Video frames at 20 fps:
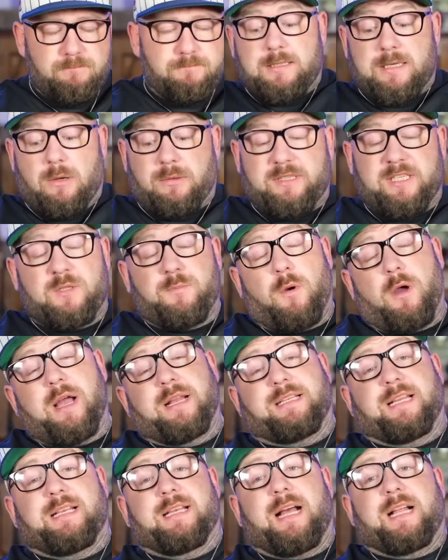Now at this point I
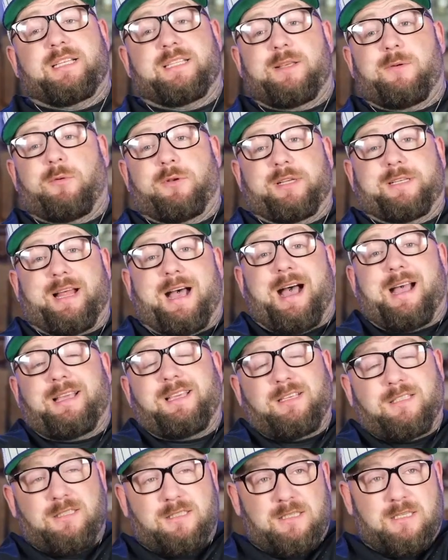didn't actually want to die.
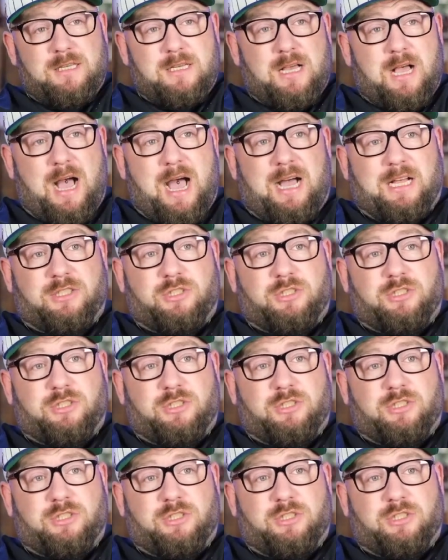I